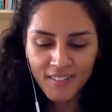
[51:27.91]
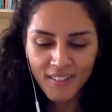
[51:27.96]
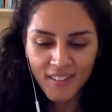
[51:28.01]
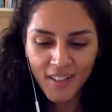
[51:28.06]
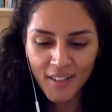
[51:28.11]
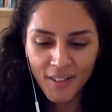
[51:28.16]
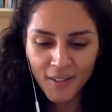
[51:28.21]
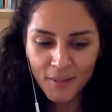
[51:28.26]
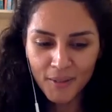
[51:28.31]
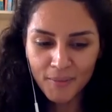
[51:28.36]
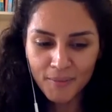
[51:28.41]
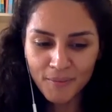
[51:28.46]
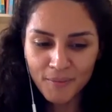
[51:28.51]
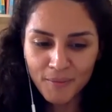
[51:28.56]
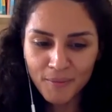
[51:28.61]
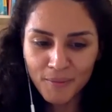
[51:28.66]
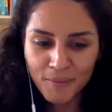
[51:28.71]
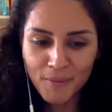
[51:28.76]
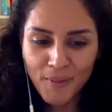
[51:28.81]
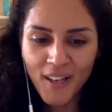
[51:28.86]

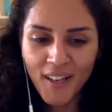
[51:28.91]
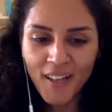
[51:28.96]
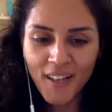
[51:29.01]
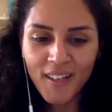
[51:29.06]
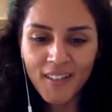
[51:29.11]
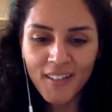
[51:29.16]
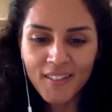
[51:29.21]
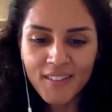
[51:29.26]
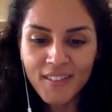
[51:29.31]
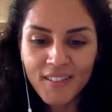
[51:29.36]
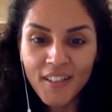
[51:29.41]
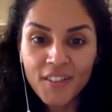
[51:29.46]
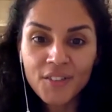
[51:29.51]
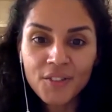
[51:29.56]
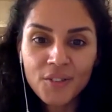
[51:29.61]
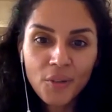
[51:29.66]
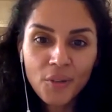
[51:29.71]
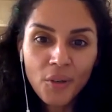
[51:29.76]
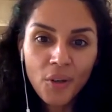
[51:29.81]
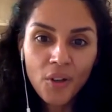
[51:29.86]
And thank
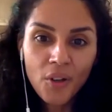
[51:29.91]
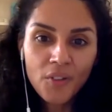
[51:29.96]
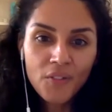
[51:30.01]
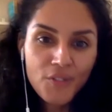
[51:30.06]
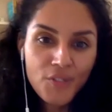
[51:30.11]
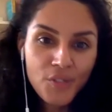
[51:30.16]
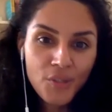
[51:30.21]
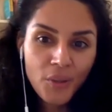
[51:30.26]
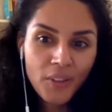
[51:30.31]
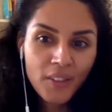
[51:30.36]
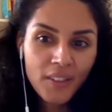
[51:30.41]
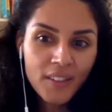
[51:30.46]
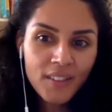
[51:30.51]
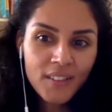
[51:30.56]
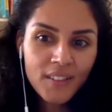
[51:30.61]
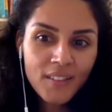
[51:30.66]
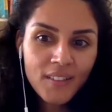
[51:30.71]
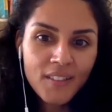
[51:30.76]
you all for joining.